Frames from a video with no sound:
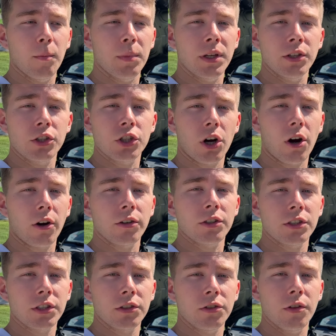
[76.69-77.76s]
being
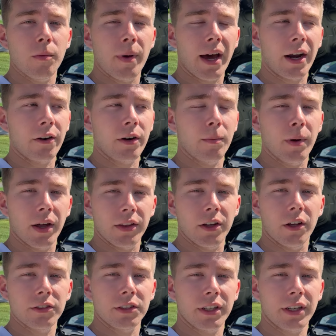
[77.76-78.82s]
charged to the battery by the
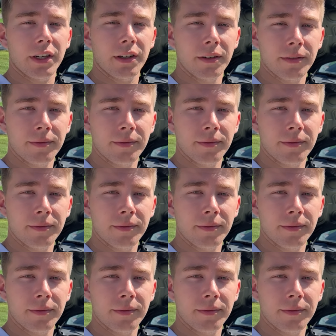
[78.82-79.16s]
alternator.